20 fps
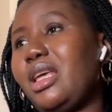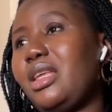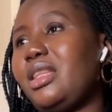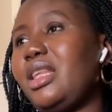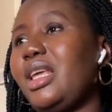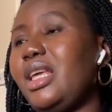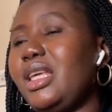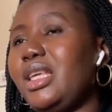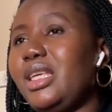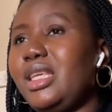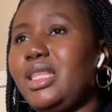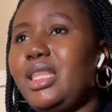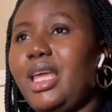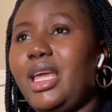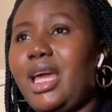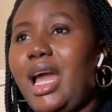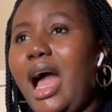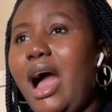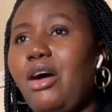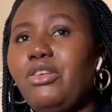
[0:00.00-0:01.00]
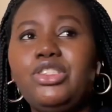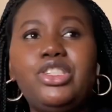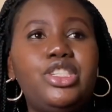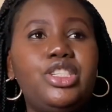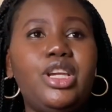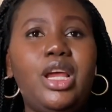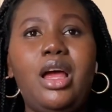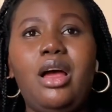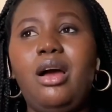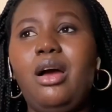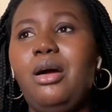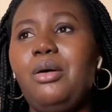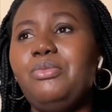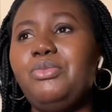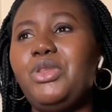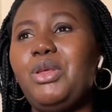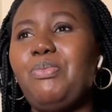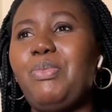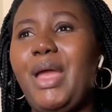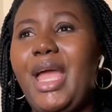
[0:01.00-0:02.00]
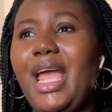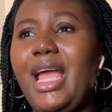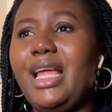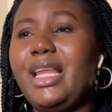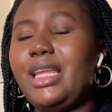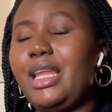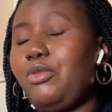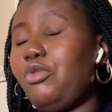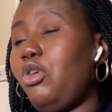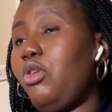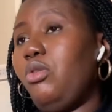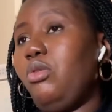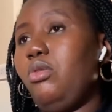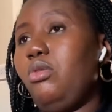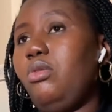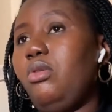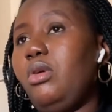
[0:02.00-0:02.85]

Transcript: the, the couch, um, the bed, no,